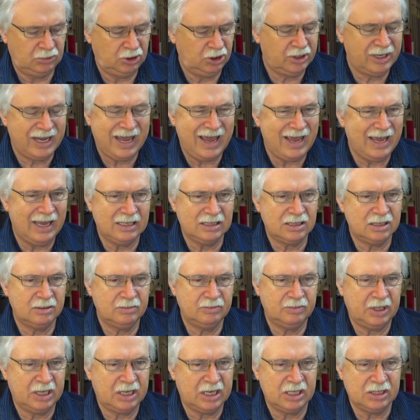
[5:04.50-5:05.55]
You can't
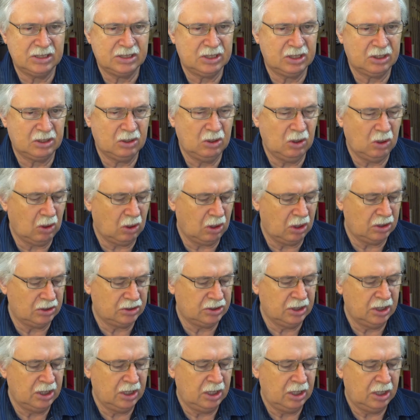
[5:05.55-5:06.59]
because they're
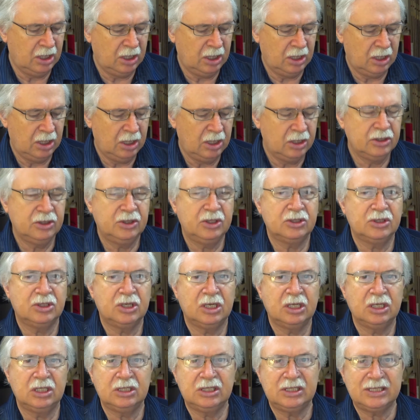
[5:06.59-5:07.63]
chords. There's a
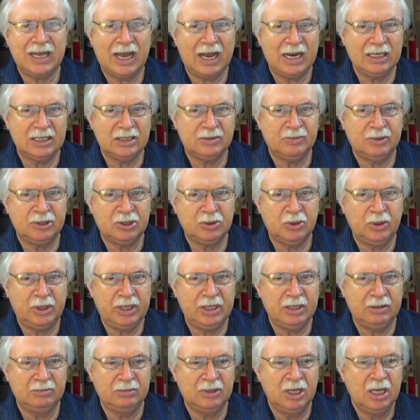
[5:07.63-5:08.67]
little silence
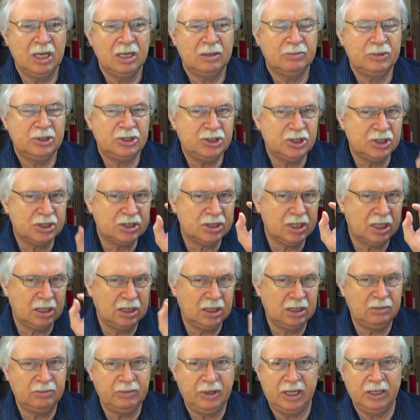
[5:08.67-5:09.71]
between them, but just a
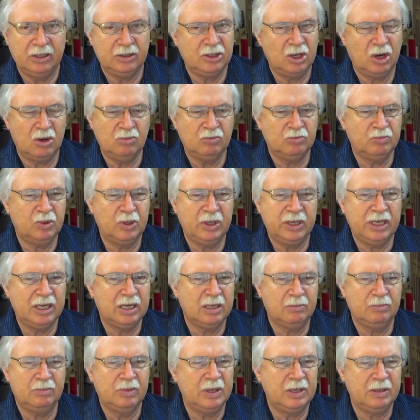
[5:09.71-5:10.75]
little bit. Don't put
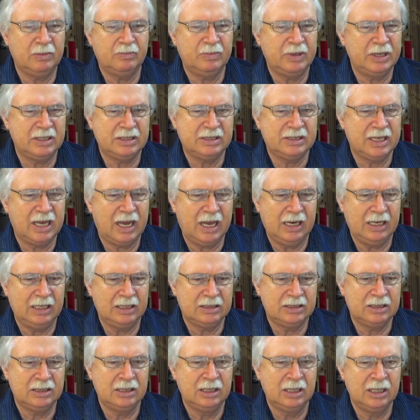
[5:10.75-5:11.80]
in a big
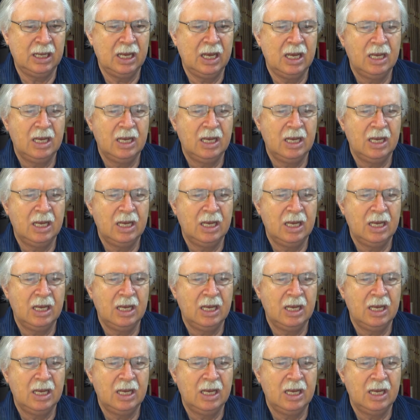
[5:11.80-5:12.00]
silence.